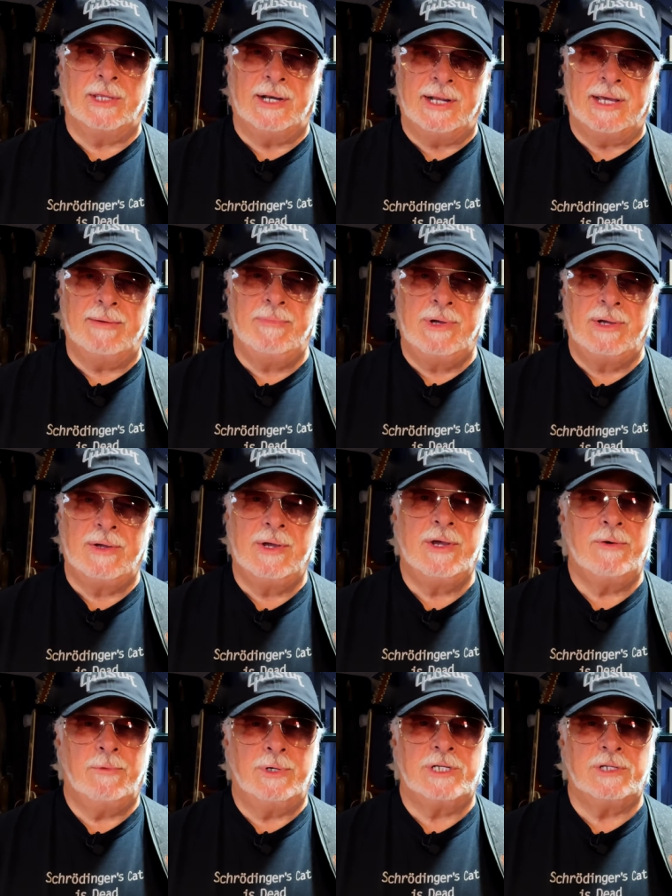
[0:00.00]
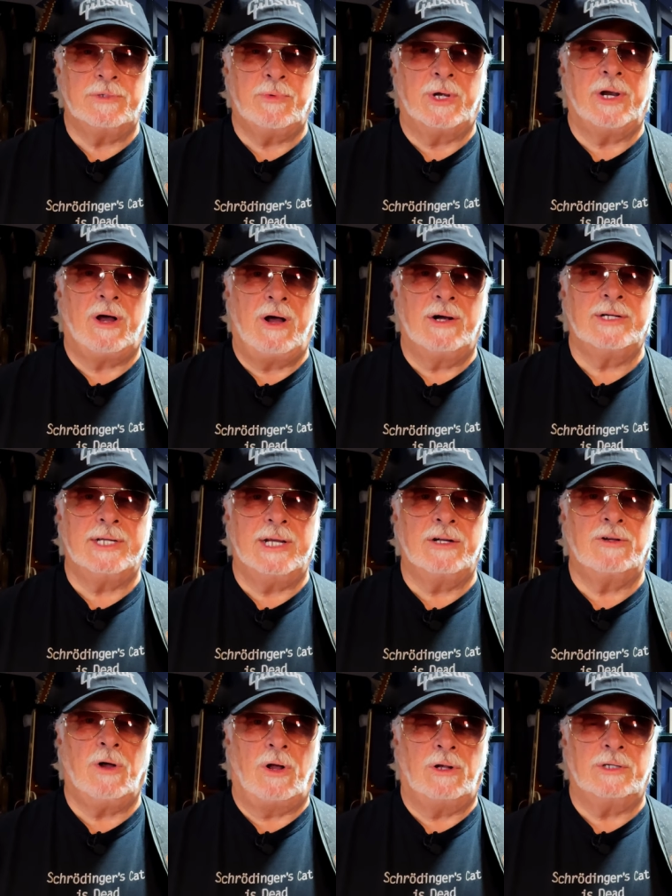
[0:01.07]
the nib, which is what
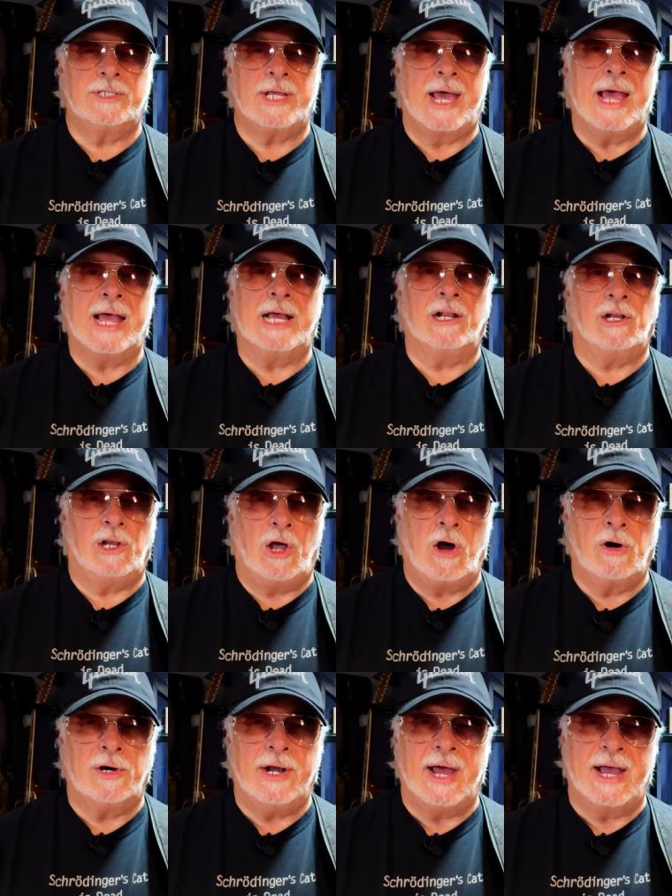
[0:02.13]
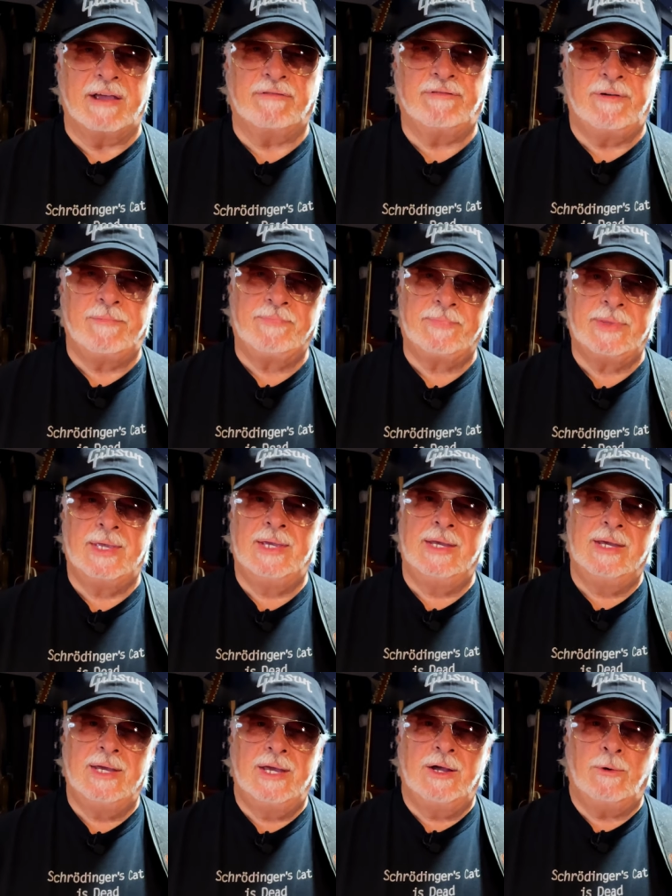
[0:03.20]
Hongdian calls a long knife.
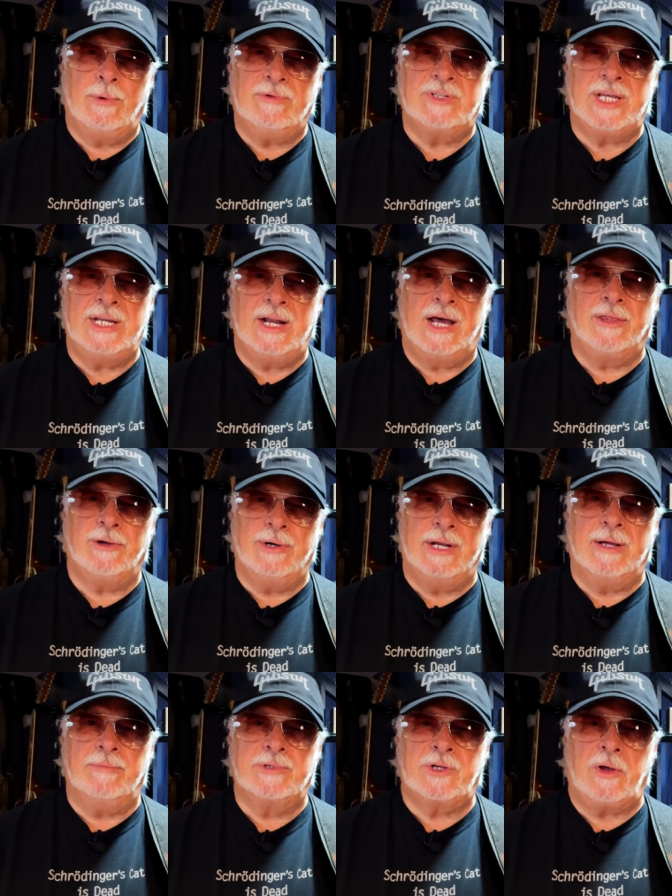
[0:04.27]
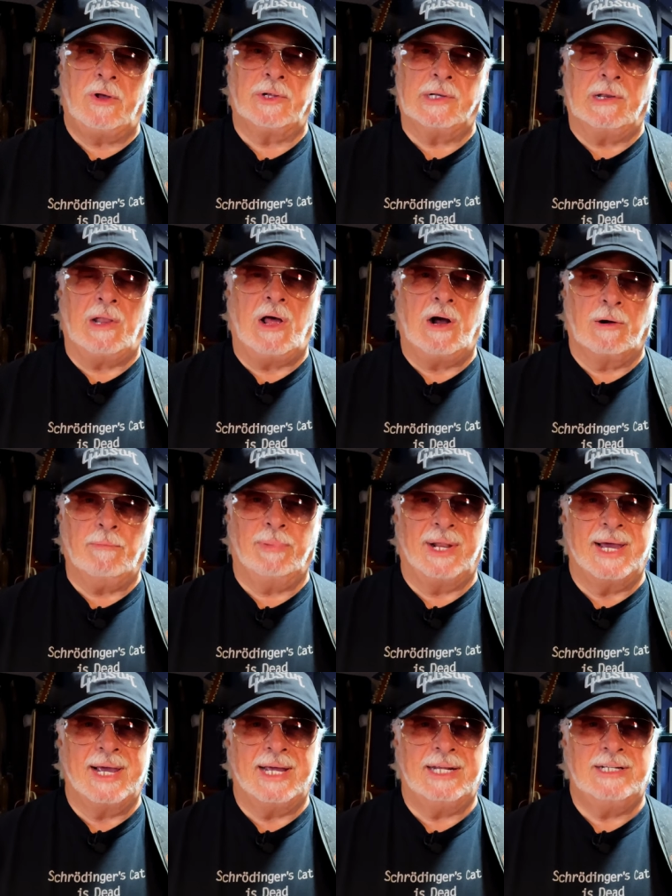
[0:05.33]
We've seen other nibs called long
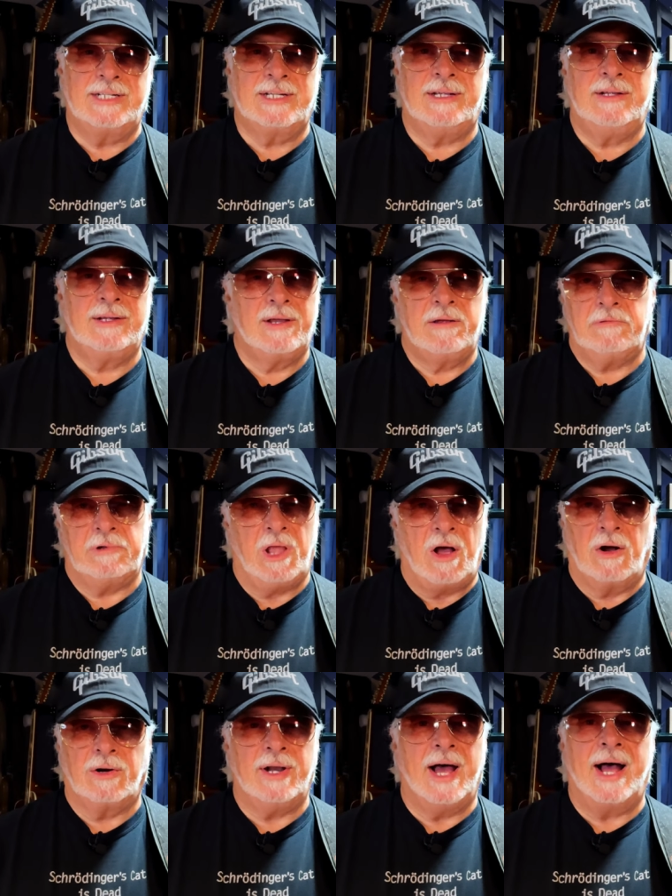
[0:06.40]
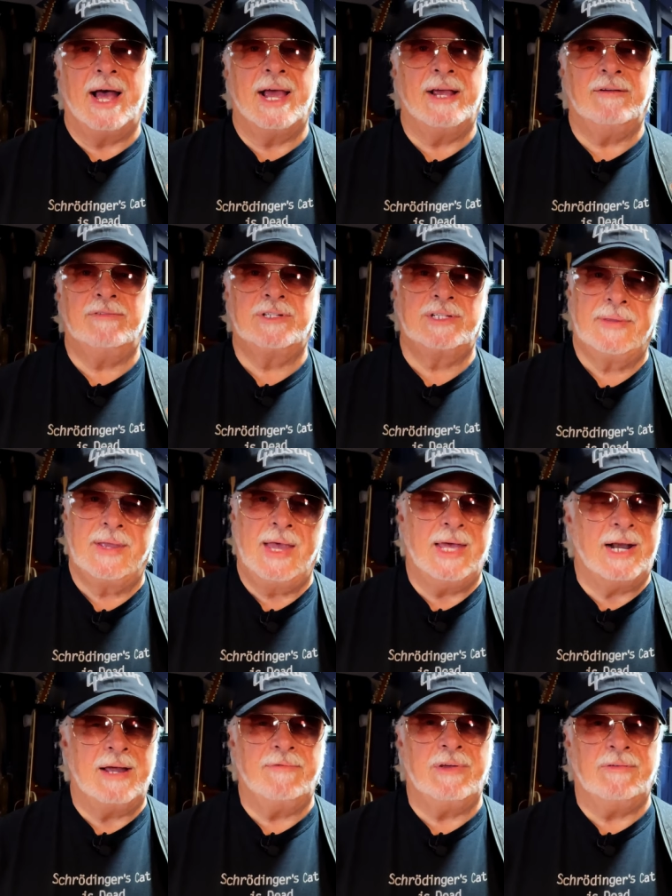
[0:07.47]
blades, long knives,
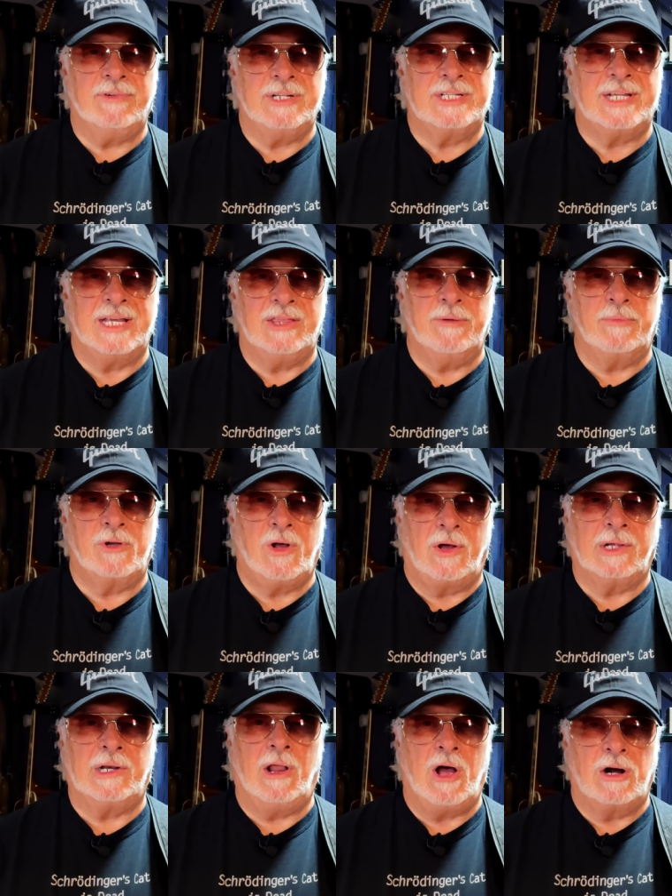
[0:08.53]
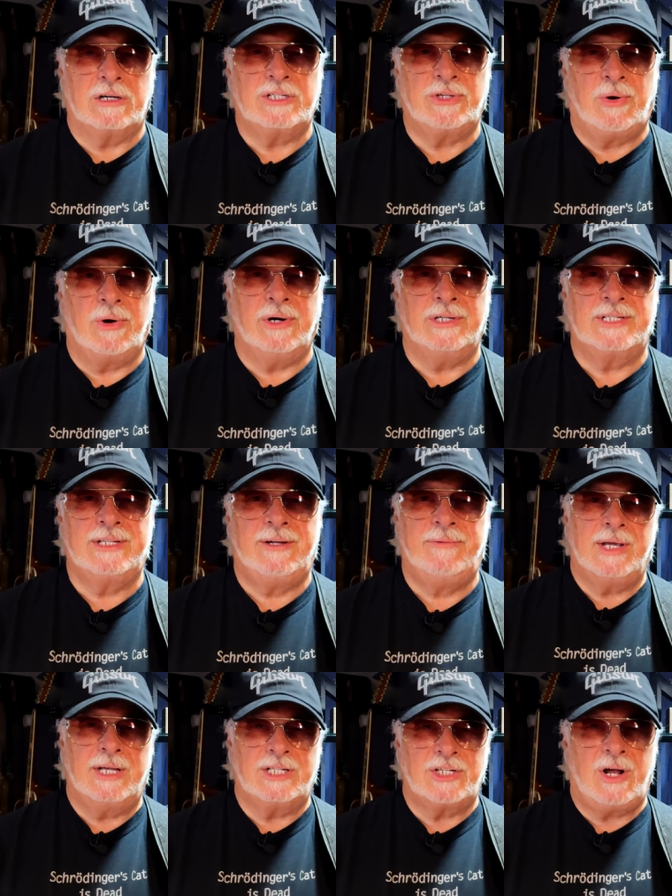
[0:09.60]
and I've even seen them called long swords.
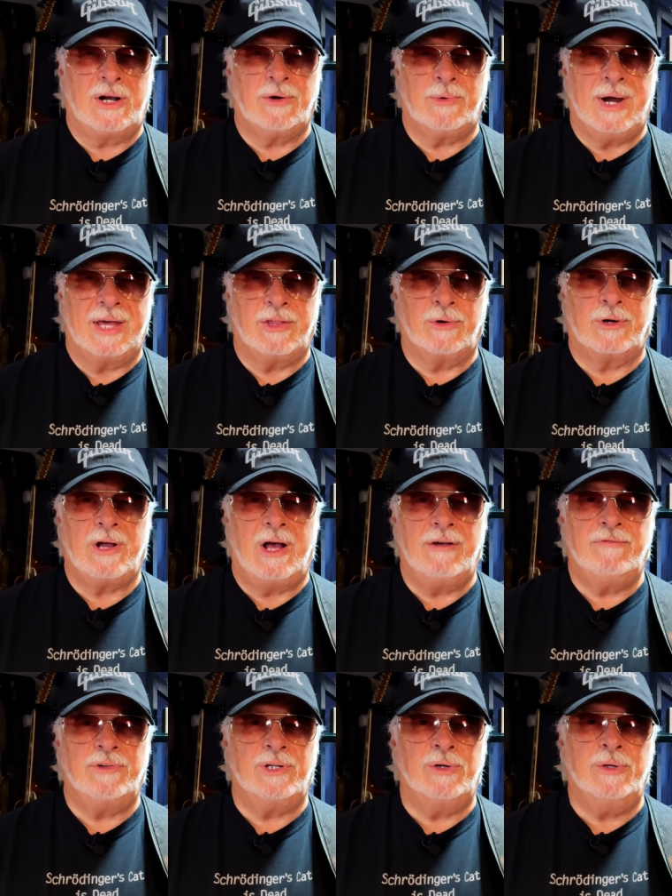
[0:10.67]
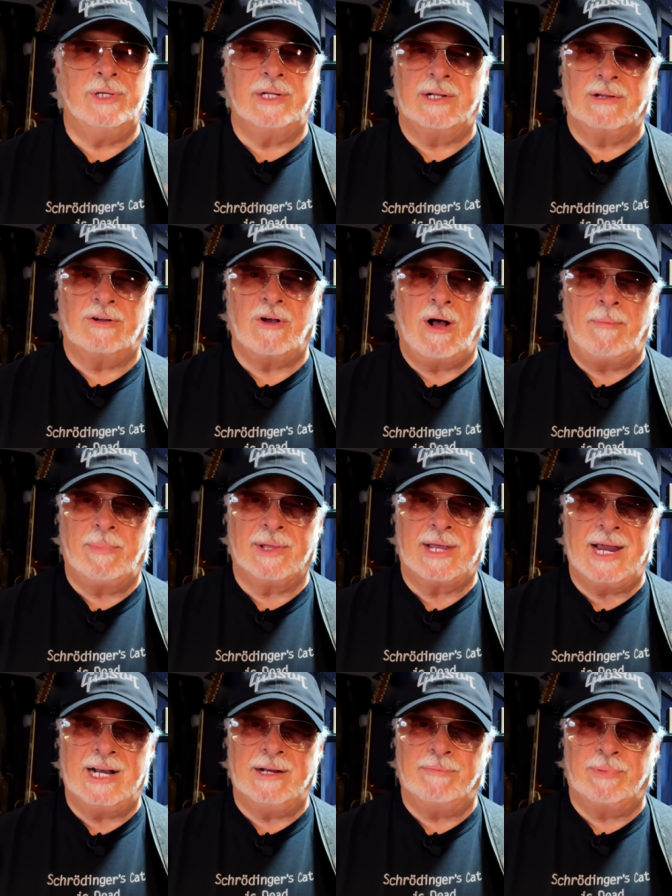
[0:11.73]
It's all a rather convoluted and
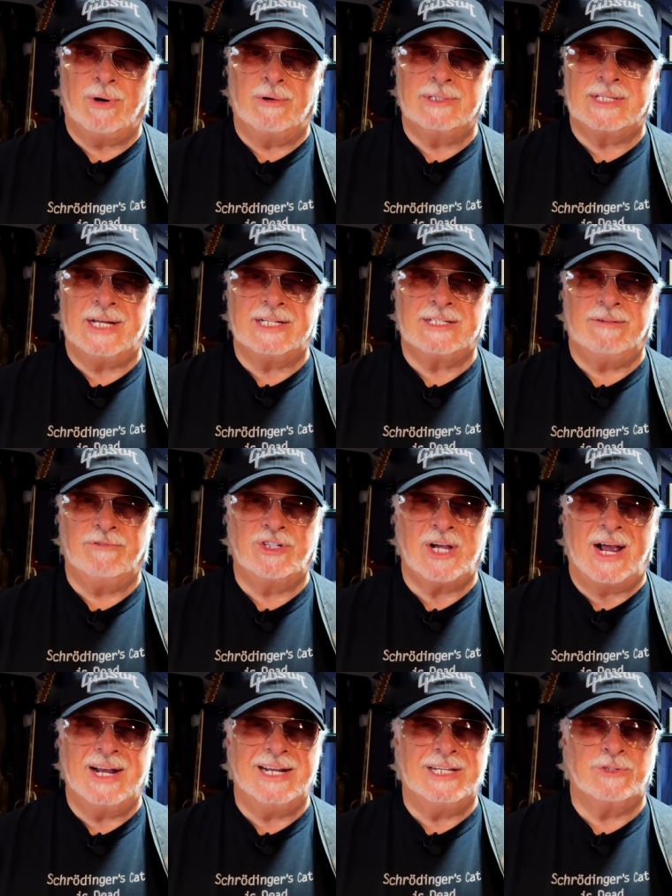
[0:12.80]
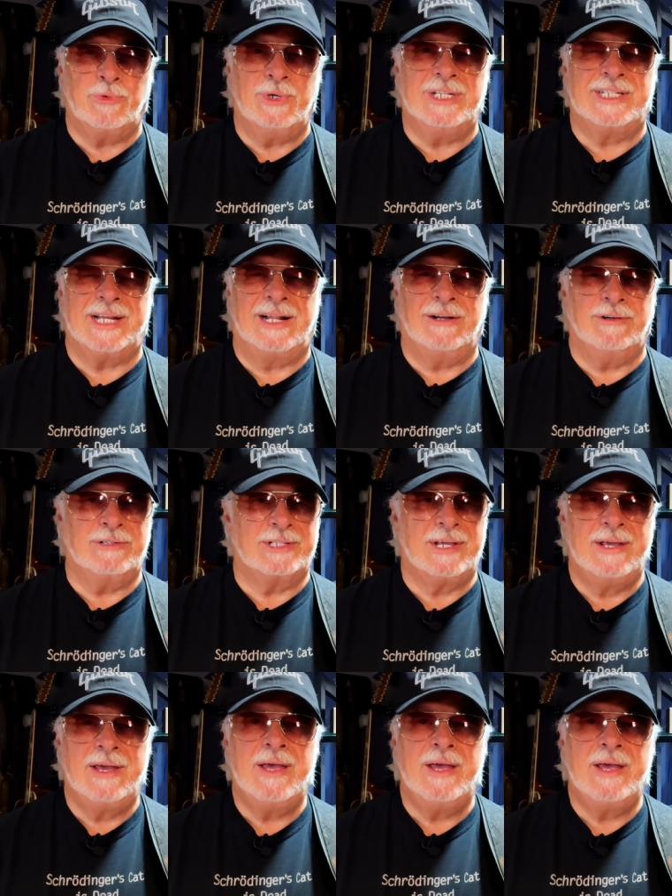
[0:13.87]
complicated process of Chinese resellers